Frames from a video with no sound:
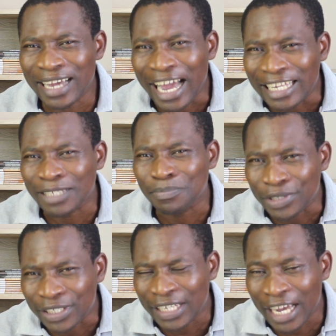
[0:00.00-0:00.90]
as
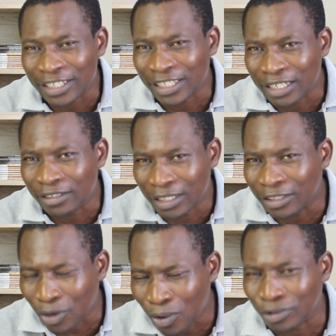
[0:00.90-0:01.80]
precise,
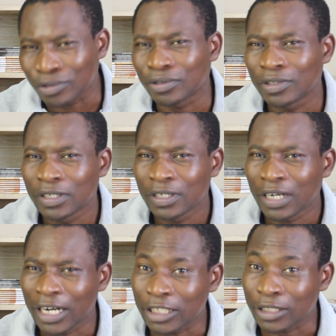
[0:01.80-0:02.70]
in quote,
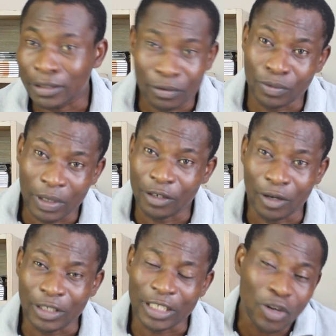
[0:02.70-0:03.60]
as, you
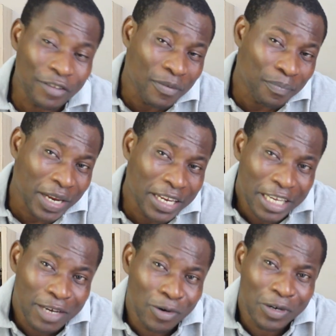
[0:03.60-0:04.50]
know, they don't even play the
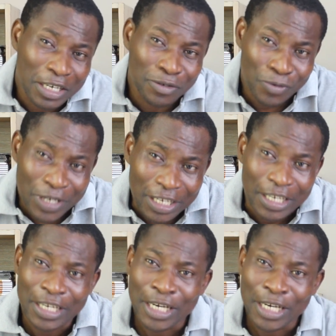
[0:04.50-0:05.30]
keyboard as we